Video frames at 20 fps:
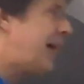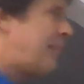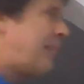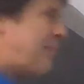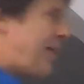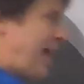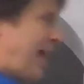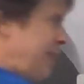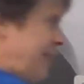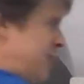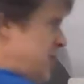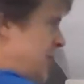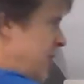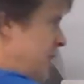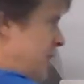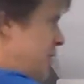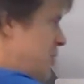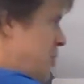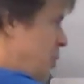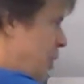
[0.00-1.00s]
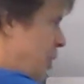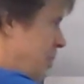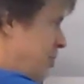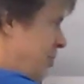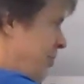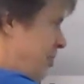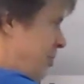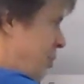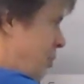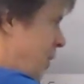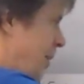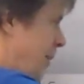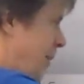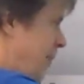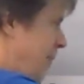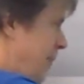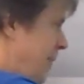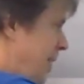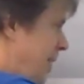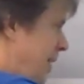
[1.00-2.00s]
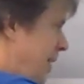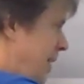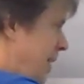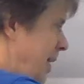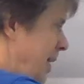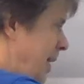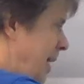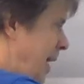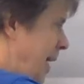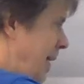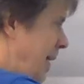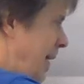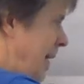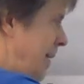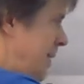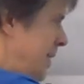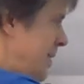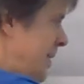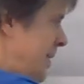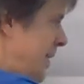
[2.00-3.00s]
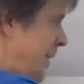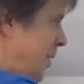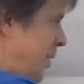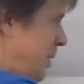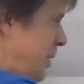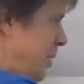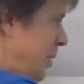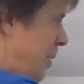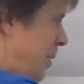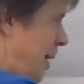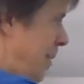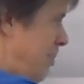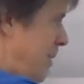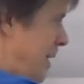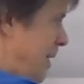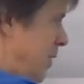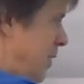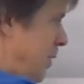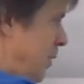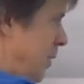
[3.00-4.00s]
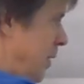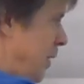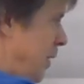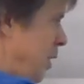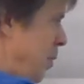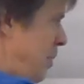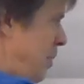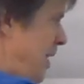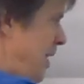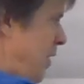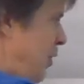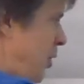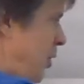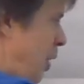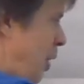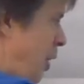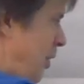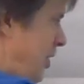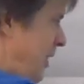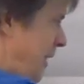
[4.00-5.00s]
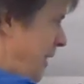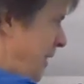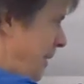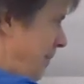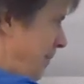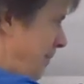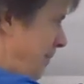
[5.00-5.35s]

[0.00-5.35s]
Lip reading: I might have said this word before, and I'm going to tell you I'm being a little bit naughty.